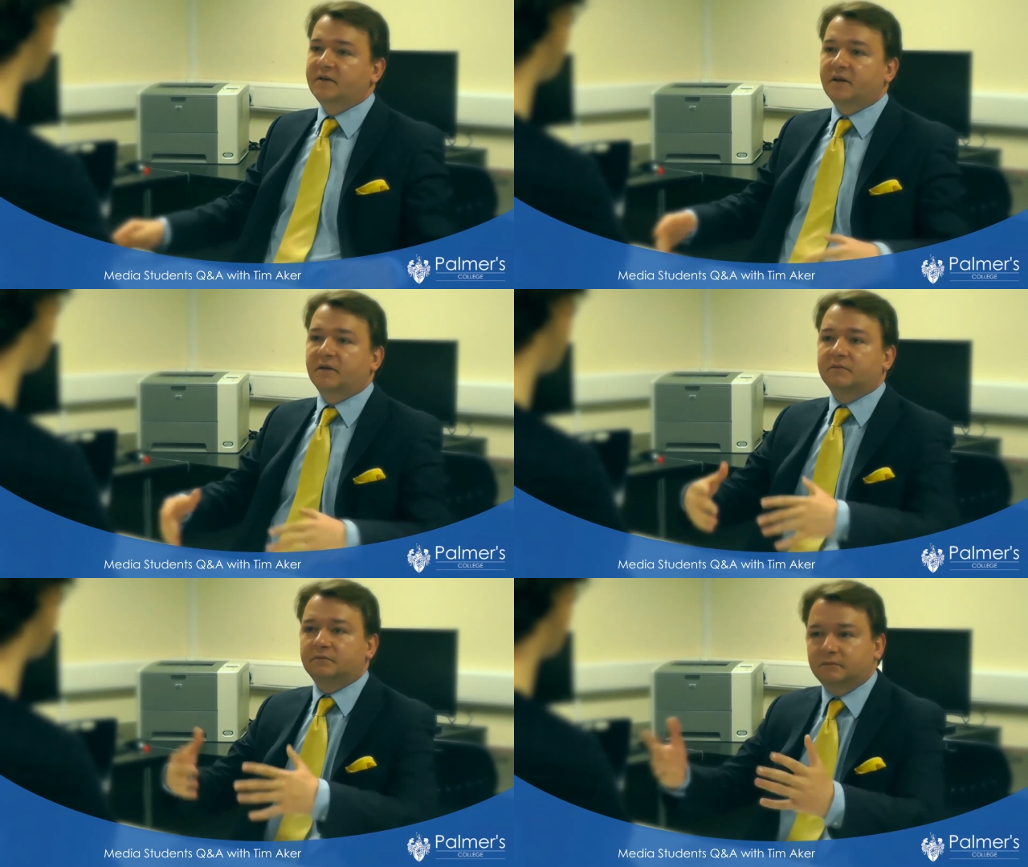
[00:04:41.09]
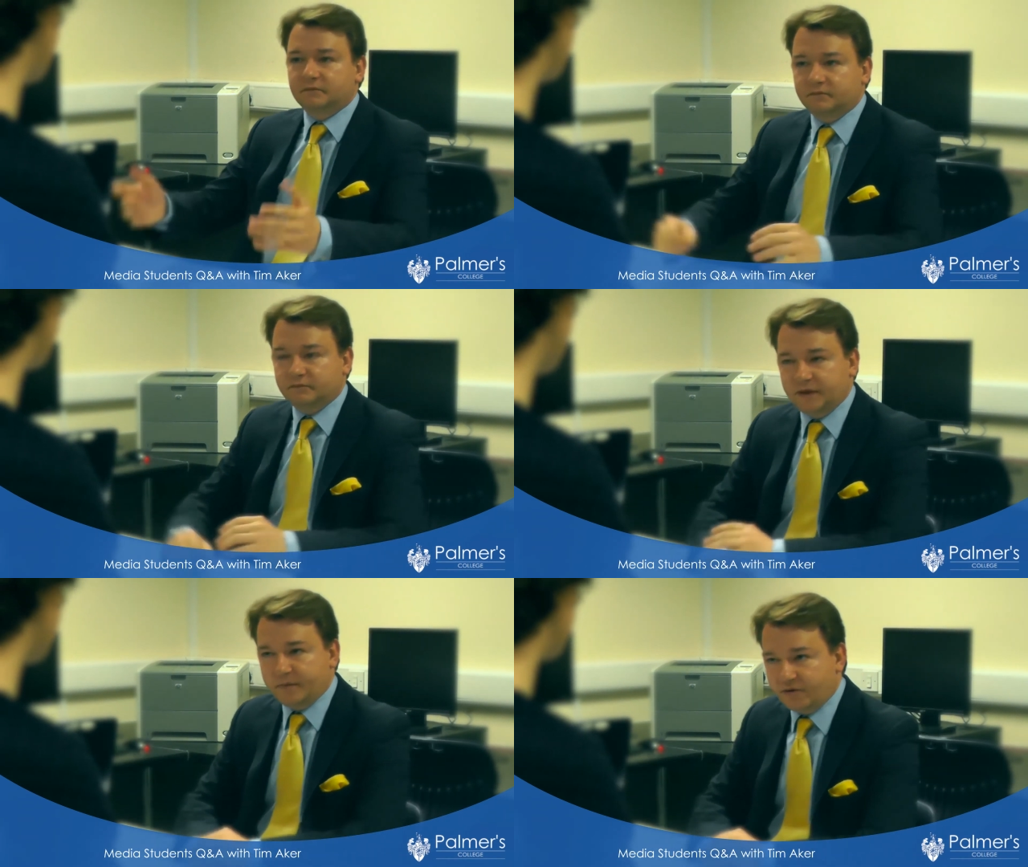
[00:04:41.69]
You know,
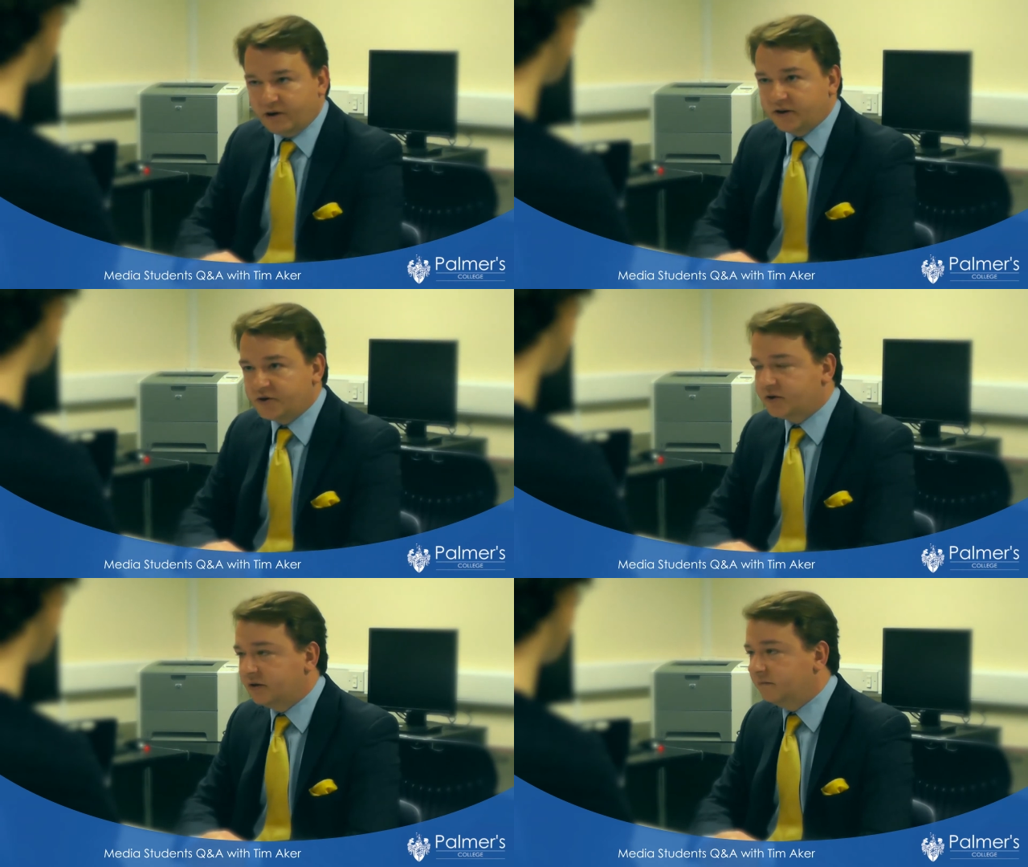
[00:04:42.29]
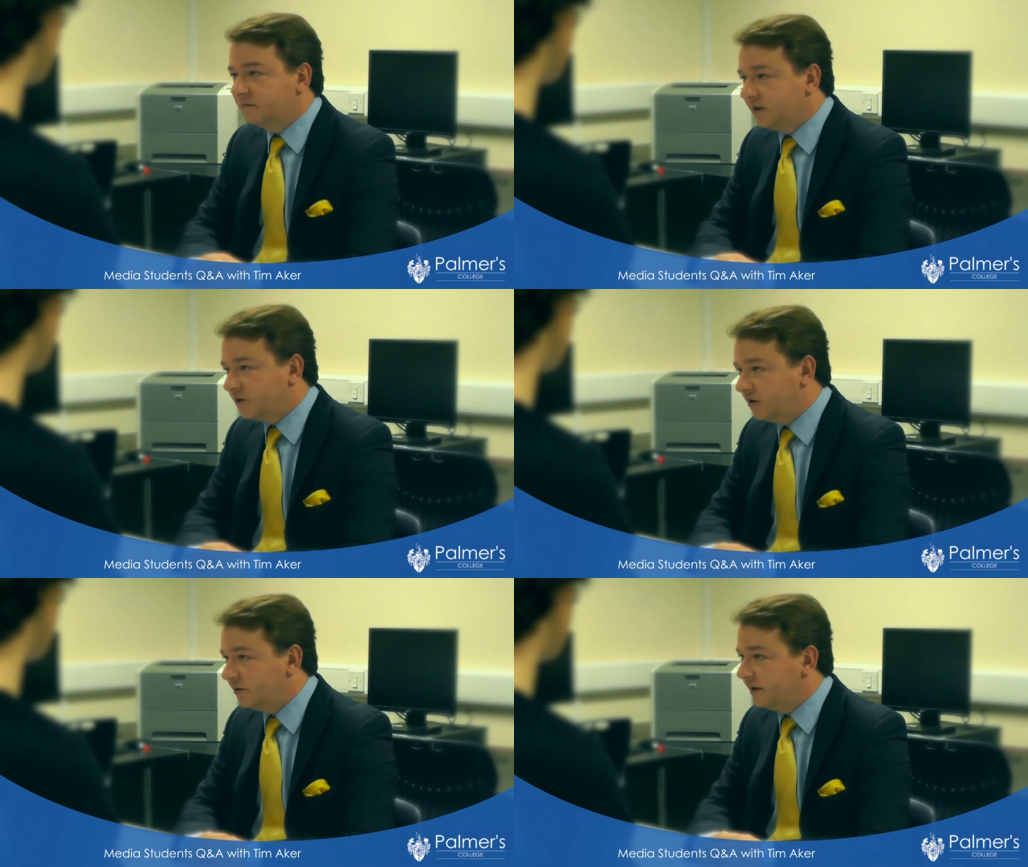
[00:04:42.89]
immigration,
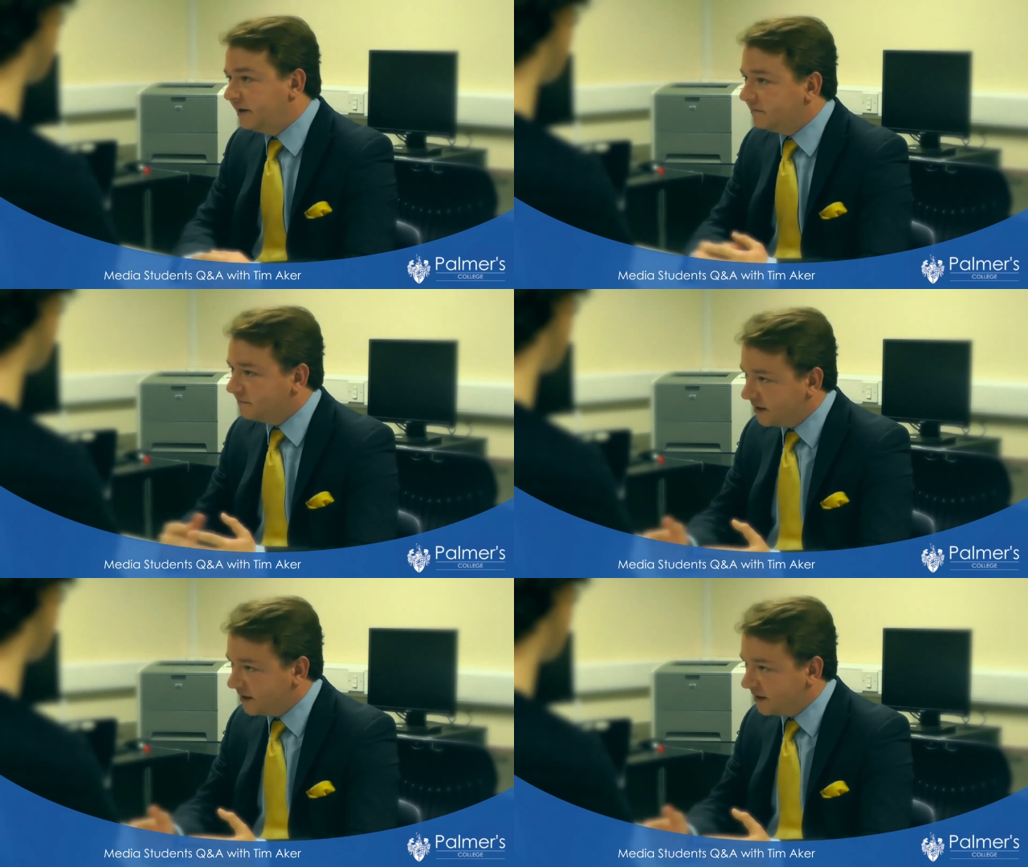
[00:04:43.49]
economy,